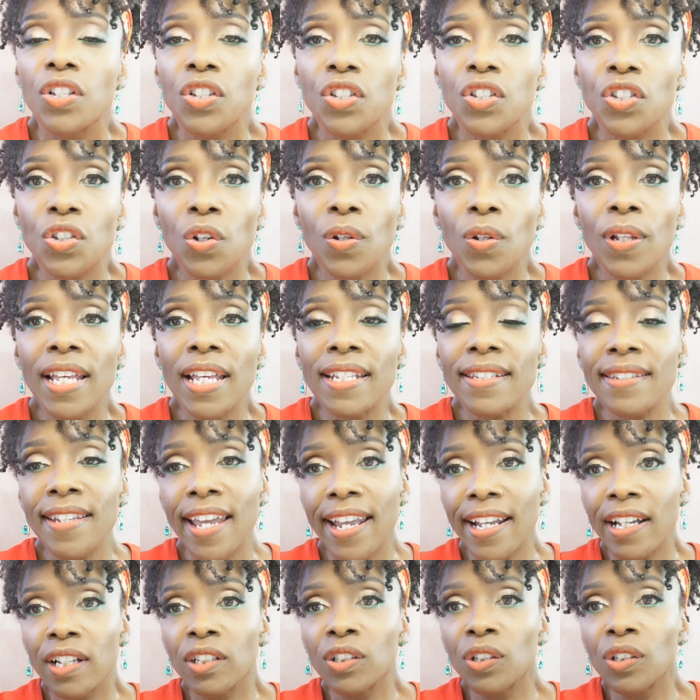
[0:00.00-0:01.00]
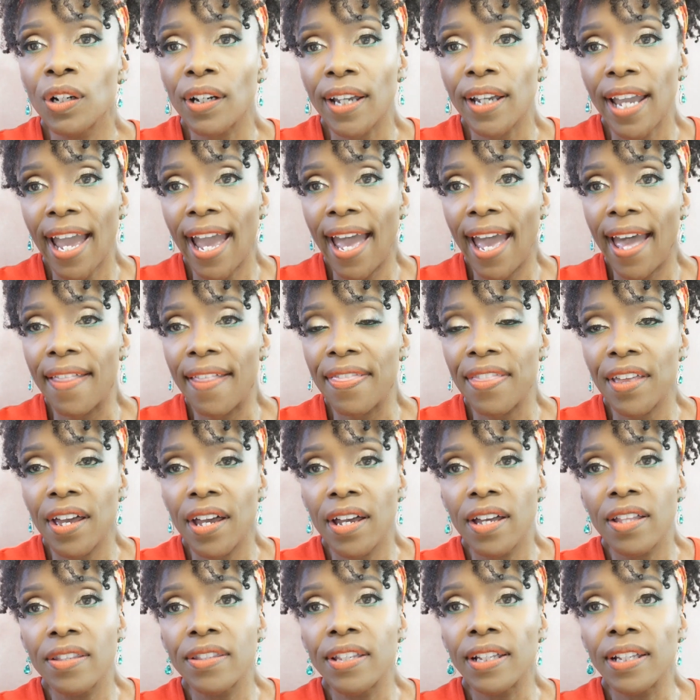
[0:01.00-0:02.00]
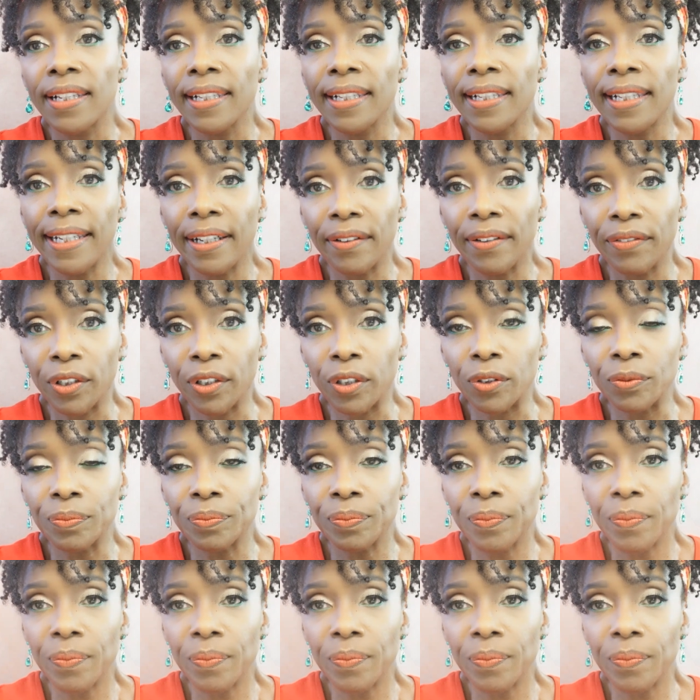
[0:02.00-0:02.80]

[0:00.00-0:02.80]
So let's take a look at the liver